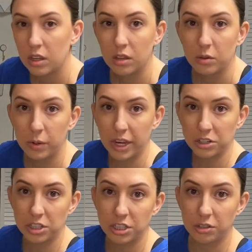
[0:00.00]
We
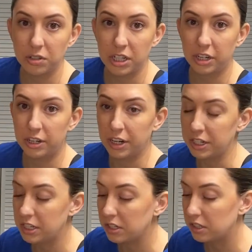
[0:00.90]
actually don't need our
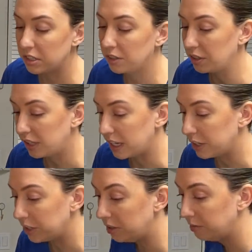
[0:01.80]
honey until
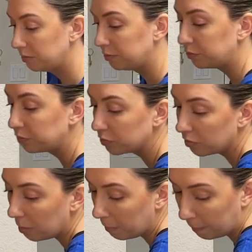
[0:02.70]
later,
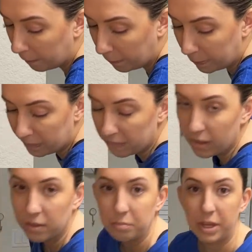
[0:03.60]

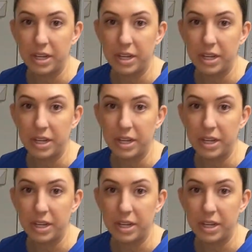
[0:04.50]
but